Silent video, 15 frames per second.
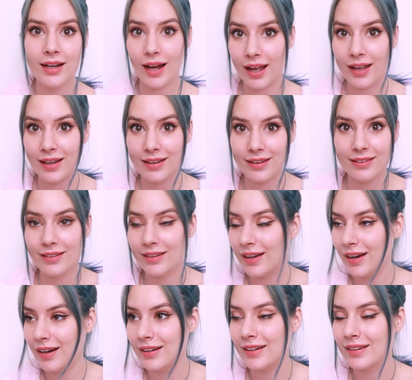
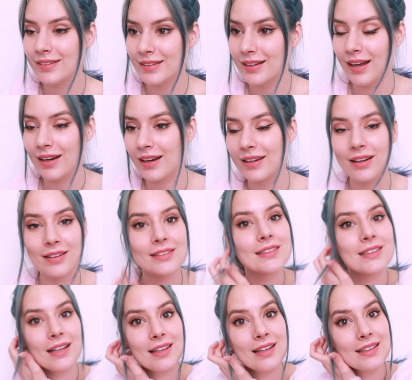can understand